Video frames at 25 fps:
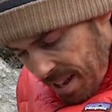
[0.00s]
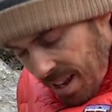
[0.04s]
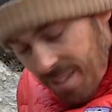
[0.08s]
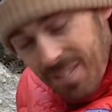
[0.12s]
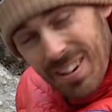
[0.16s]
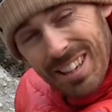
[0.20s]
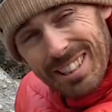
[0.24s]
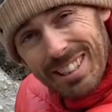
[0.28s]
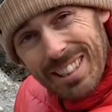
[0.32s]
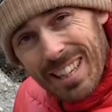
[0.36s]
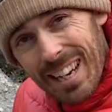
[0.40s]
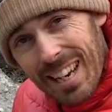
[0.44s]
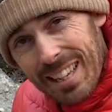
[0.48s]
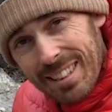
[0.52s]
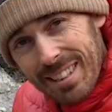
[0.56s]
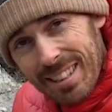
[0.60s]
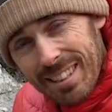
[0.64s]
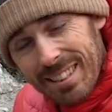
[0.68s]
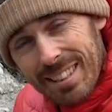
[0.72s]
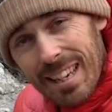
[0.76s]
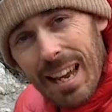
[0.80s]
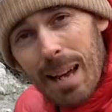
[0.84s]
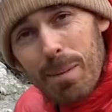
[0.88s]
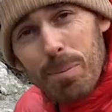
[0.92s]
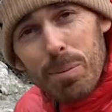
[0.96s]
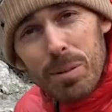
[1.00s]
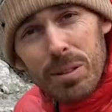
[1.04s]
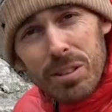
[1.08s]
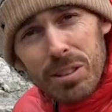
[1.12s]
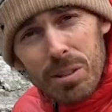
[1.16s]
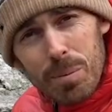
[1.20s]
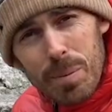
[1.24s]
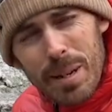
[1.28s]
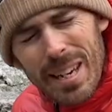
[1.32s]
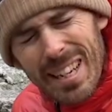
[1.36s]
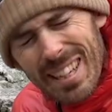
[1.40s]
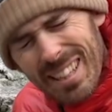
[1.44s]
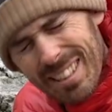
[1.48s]
I've actually had this happen
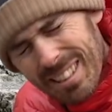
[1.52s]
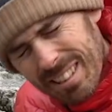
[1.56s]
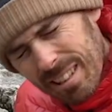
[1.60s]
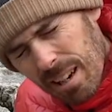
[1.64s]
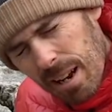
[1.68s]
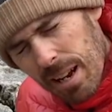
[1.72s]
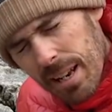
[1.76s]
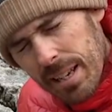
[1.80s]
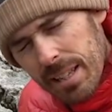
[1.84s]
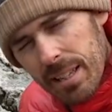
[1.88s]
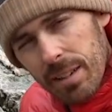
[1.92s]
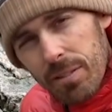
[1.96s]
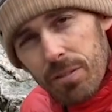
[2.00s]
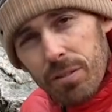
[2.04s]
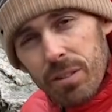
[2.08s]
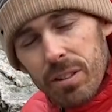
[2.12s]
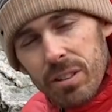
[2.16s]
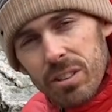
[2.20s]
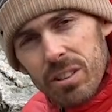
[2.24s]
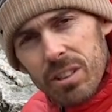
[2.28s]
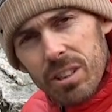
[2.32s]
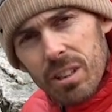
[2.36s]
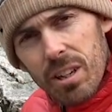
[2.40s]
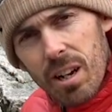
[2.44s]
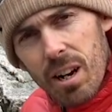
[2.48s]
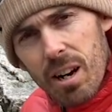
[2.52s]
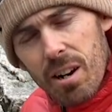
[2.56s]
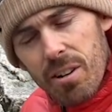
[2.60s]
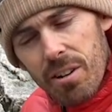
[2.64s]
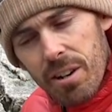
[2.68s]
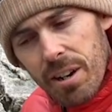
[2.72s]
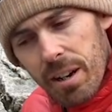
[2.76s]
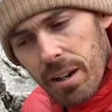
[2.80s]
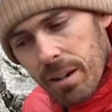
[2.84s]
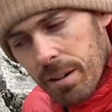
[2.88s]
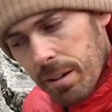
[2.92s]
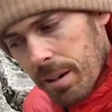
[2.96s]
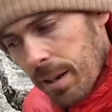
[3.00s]
to me in a slightly different
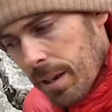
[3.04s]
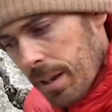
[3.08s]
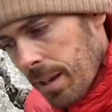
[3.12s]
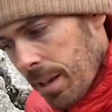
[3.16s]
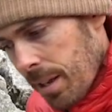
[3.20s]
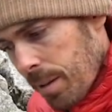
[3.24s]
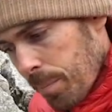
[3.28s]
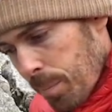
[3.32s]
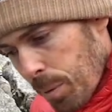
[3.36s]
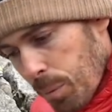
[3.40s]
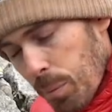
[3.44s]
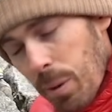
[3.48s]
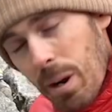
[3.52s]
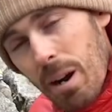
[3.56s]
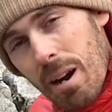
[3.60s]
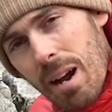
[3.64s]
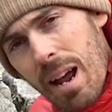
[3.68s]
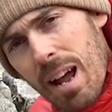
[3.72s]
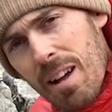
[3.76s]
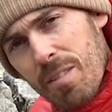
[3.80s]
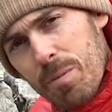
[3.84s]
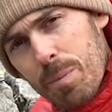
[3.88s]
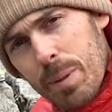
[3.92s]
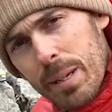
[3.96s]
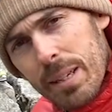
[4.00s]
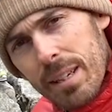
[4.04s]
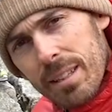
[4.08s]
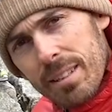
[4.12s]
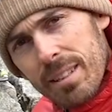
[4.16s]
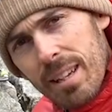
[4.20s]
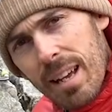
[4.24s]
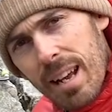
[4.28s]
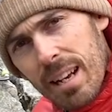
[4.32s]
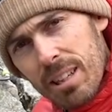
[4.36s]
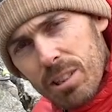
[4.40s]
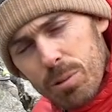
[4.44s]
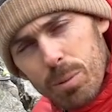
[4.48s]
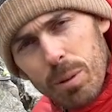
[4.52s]
scenario, but where I have been
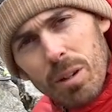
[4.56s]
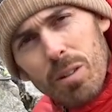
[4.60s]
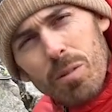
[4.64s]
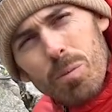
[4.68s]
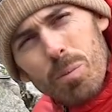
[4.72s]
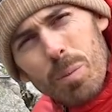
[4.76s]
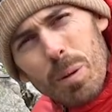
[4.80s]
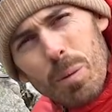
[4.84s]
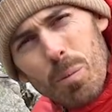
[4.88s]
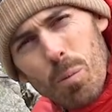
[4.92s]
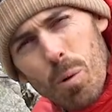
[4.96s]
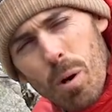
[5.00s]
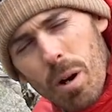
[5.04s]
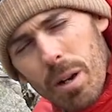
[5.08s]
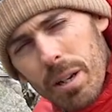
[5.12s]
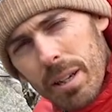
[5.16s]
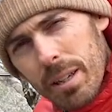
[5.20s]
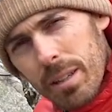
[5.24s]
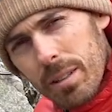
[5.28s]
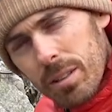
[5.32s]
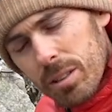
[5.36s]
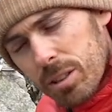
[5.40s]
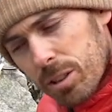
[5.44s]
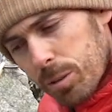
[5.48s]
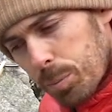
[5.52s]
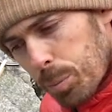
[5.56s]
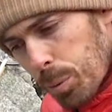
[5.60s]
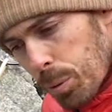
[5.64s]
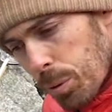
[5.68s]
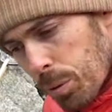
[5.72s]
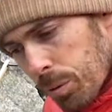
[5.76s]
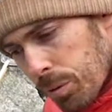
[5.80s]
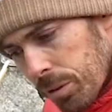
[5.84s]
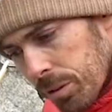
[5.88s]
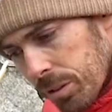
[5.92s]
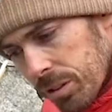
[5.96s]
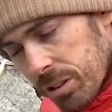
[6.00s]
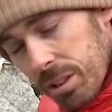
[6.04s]
attached when I've been working a
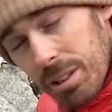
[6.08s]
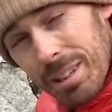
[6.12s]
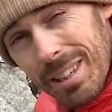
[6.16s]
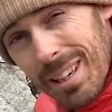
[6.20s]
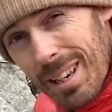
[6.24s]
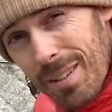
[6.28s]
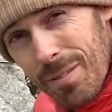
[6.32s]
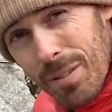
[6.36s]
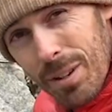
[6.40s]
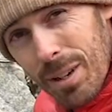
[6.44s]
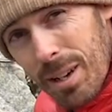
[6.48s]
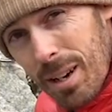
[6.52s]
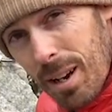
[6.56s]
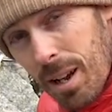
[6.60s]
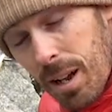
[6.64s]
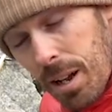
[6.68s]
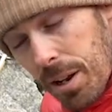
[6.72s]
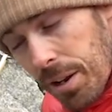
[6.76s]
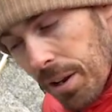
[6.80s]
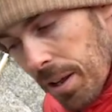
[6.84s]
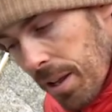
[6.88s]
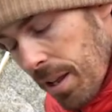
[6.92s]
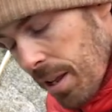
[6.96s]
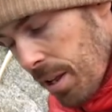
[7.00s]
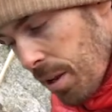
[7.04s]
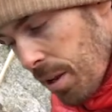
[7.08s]
sport route. So you live and learn.